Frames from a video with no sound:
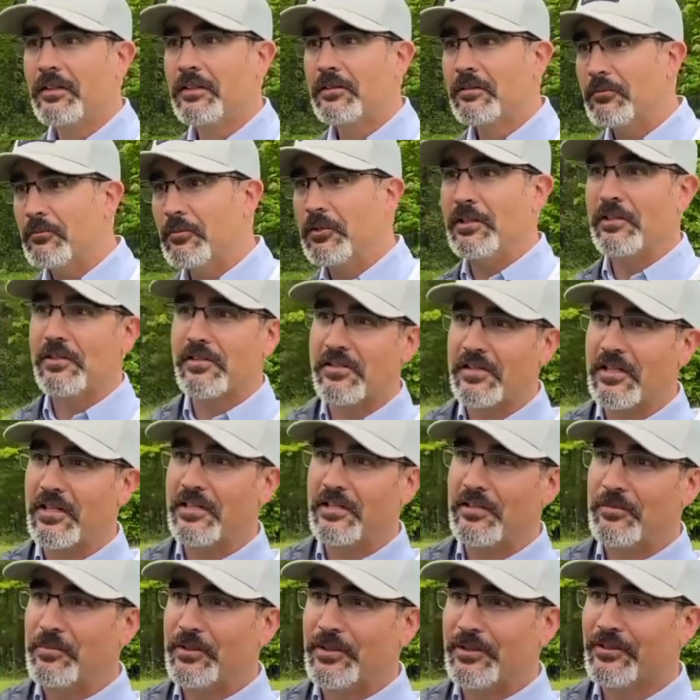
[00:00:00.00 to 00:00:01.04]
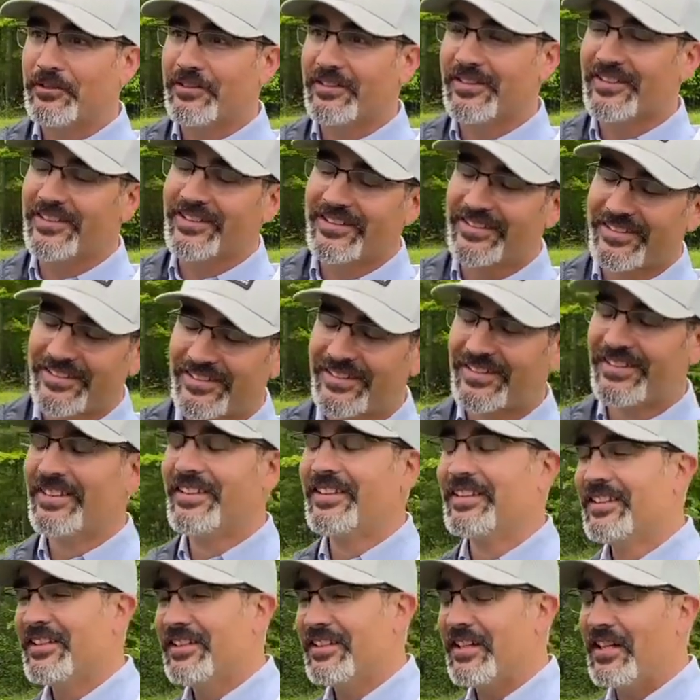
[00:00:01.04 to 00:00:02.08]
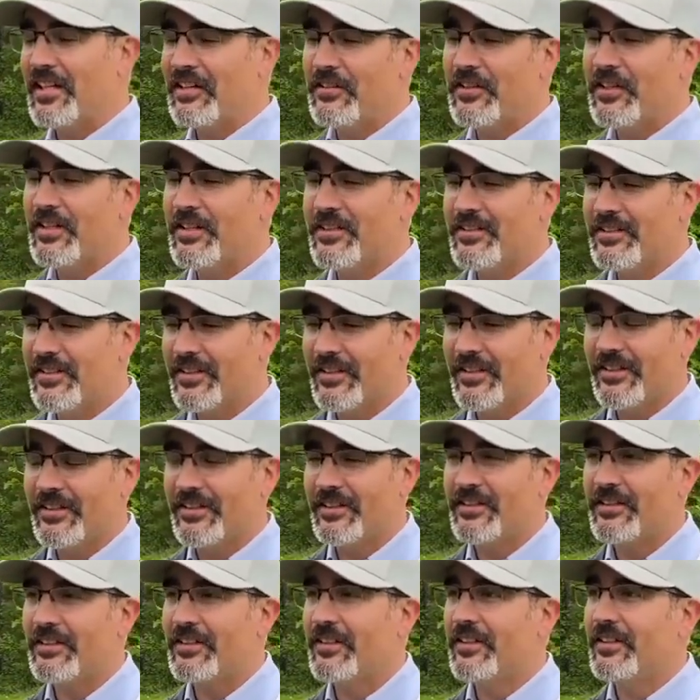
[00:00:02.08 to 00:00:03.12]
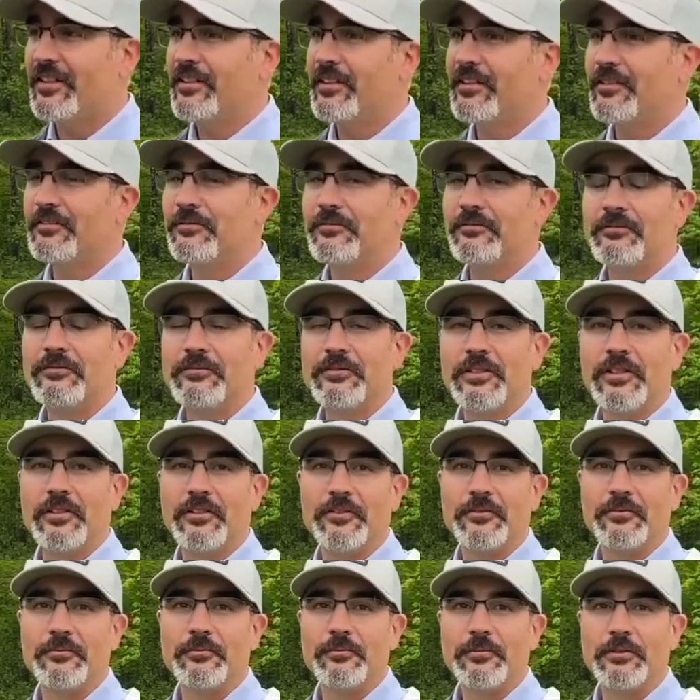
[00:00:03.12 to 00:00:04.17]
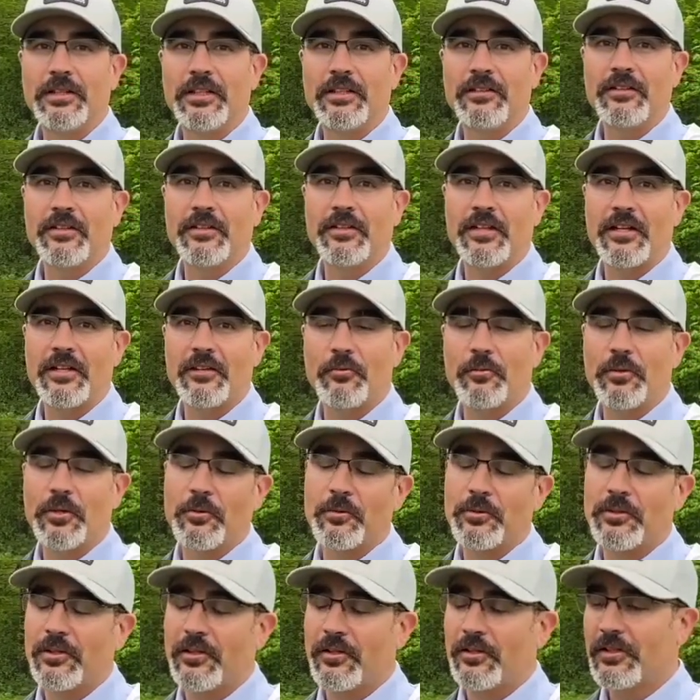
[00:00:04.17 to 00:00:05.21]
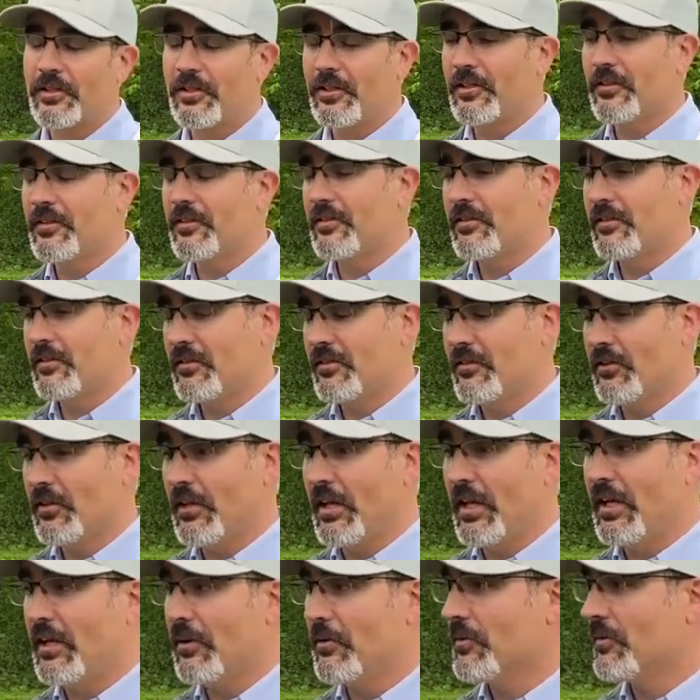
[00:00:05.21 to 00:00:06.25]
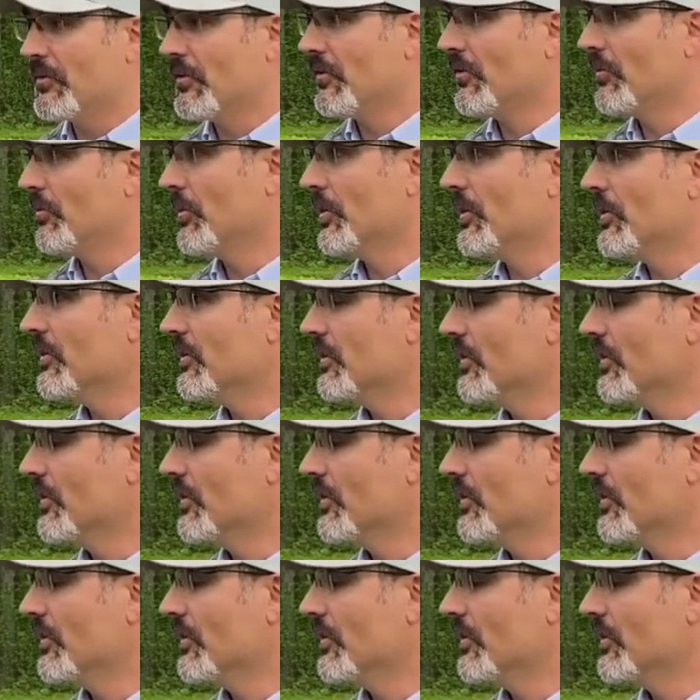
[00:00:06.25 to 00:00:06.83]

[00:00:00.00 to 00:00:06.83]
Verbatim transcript: redesign the building, and then uh, um, you know get to kind of where we are here today, which has been